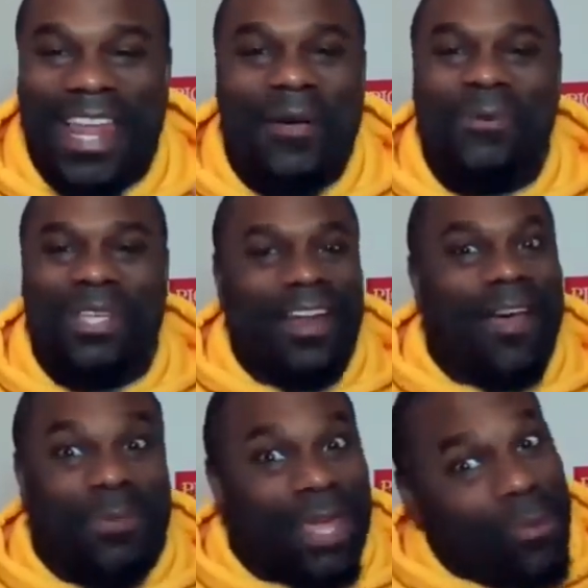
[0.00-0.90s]
I'll
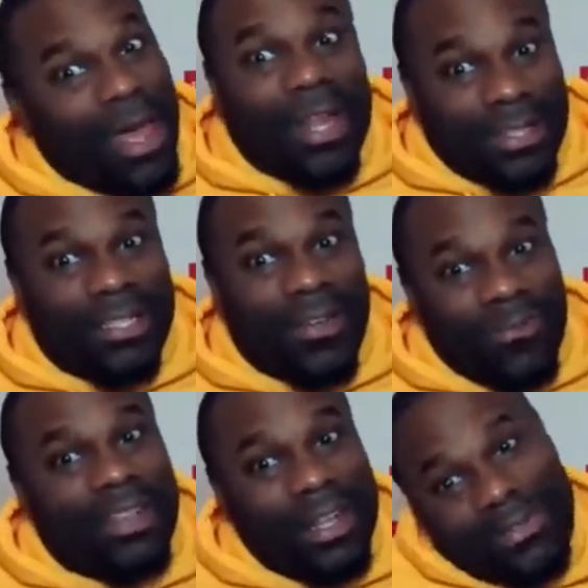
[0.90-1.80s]
be like, well, that's a different
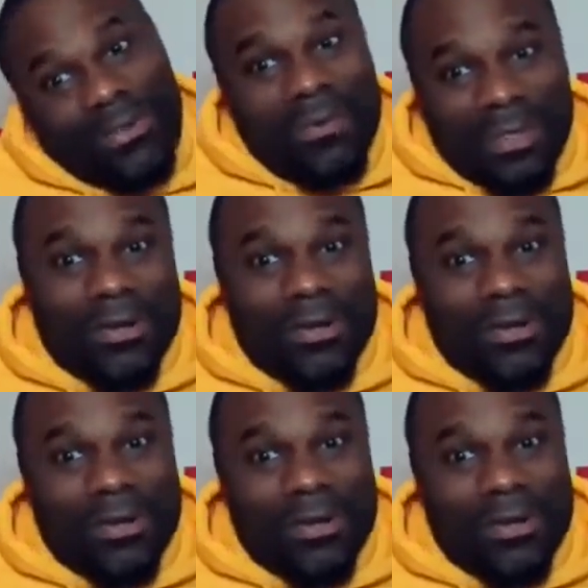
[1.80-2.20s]
thing to do with your